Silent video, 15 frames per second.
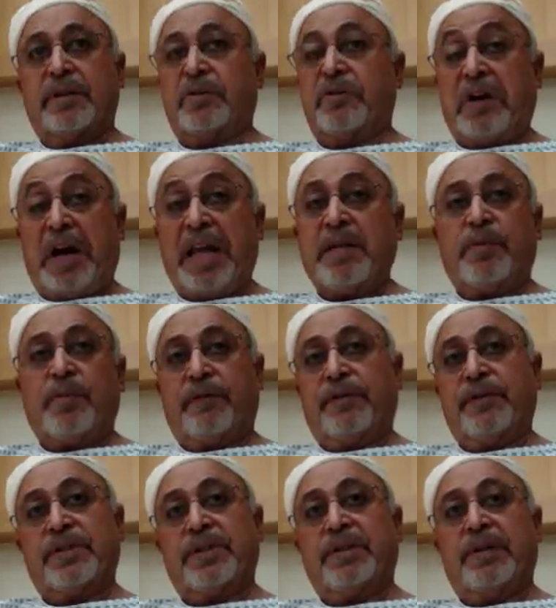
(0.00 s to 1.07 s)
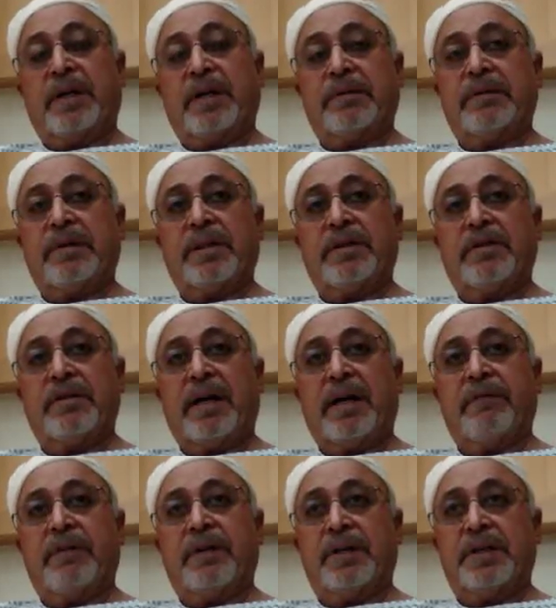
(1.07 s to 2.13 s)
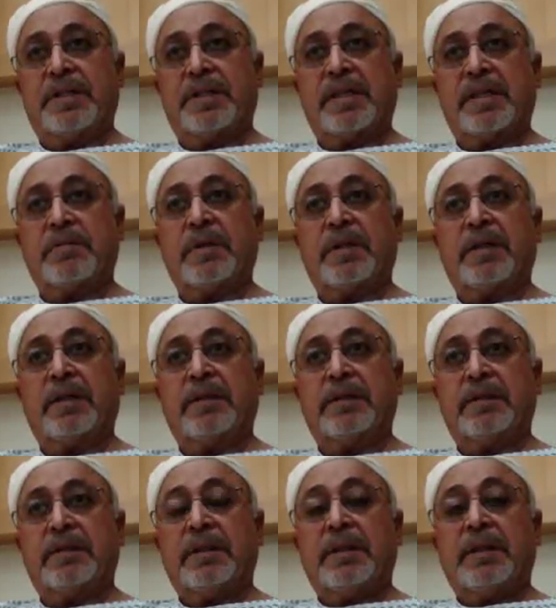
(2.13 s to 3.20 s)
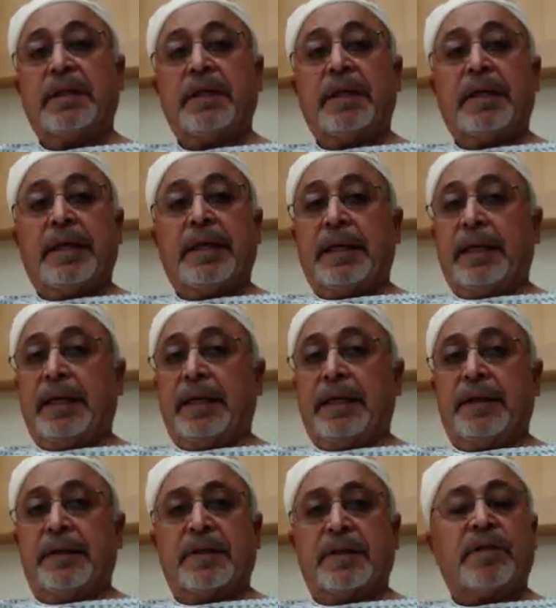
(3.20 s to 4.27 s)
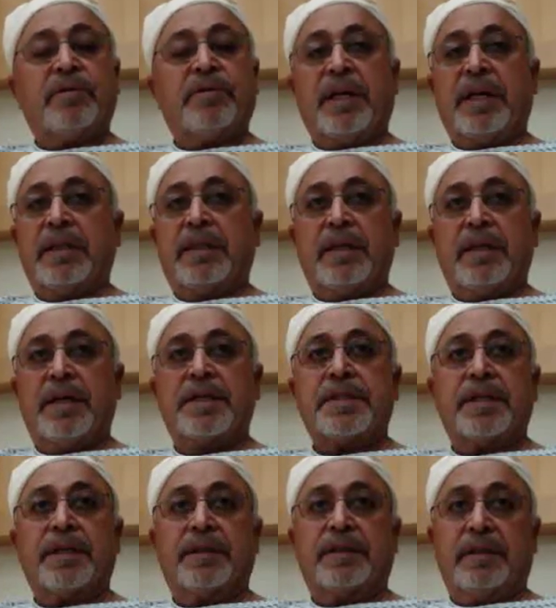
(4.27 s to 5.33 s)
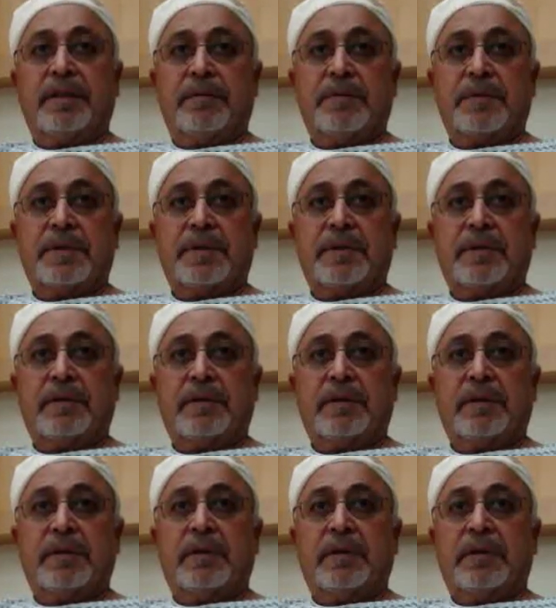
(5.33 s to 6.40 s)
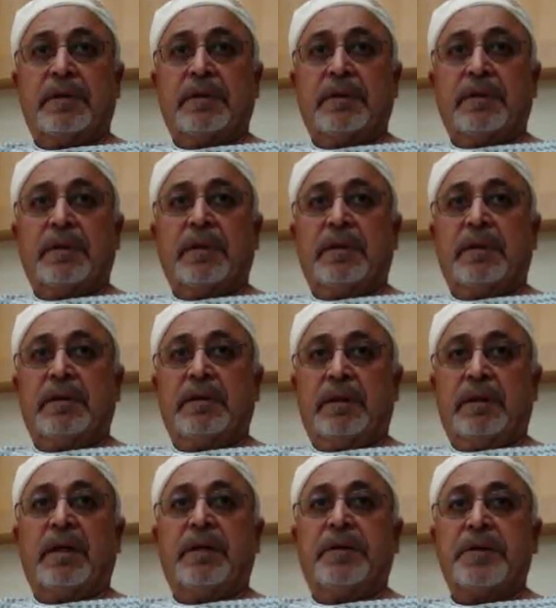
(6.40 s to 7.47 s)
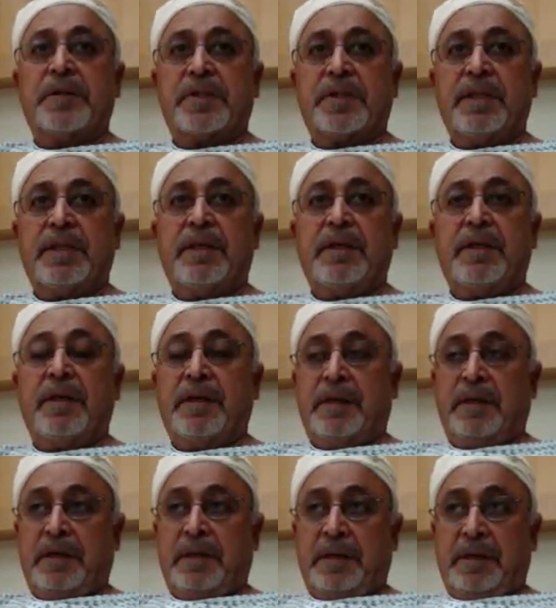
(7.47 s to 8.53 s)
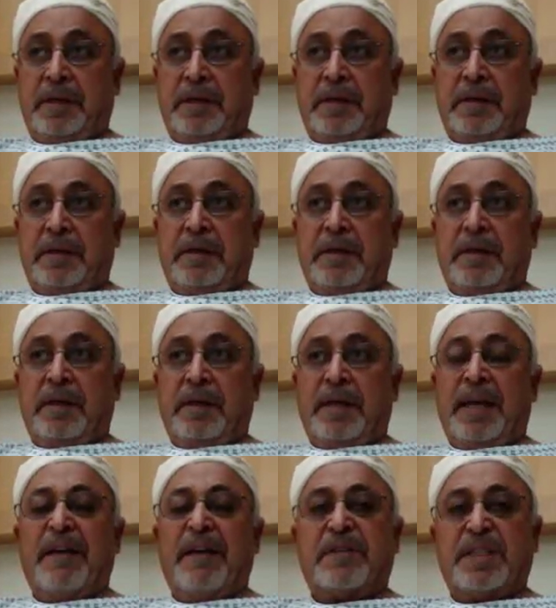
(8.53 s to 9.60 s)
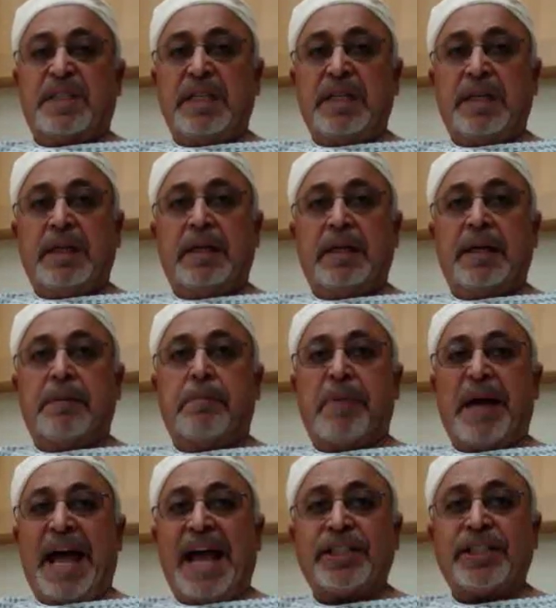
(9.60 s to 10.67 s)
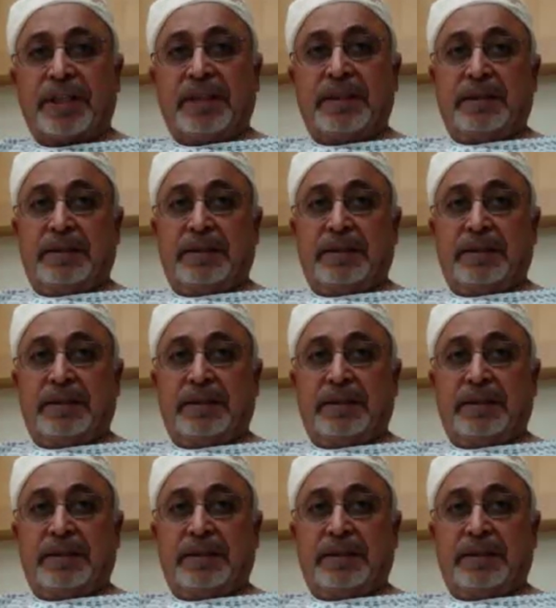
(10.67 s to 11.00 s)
great professional doctor that you have in this hospital. It's a great nursing teams. They honestly have seen a passion,